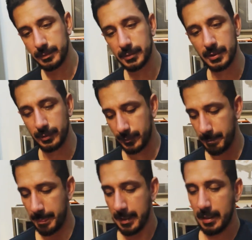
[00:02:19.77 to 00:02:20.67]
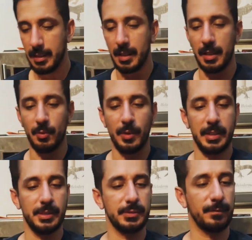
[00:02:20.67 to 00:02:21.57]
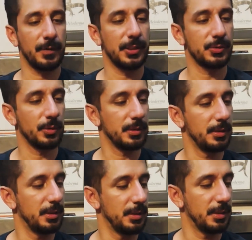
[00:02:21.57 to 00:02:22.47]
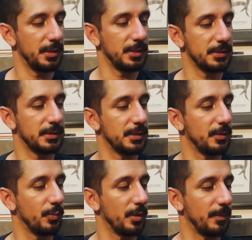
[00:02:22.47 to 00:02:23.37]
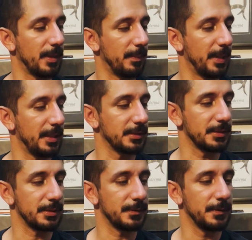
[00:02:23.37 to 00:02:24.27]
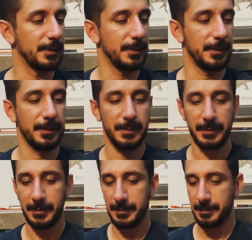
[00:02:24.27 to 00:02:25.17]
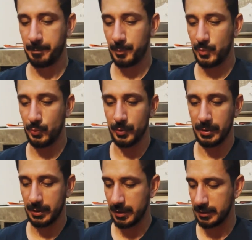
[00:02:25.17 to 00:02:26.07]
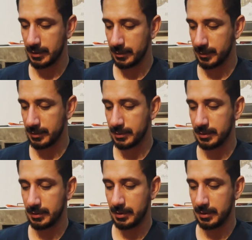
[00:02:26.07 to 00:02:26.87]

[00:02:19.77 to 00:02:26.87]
So anyway, here's the first one. It's one of my males. It's a really nice Gila Monster.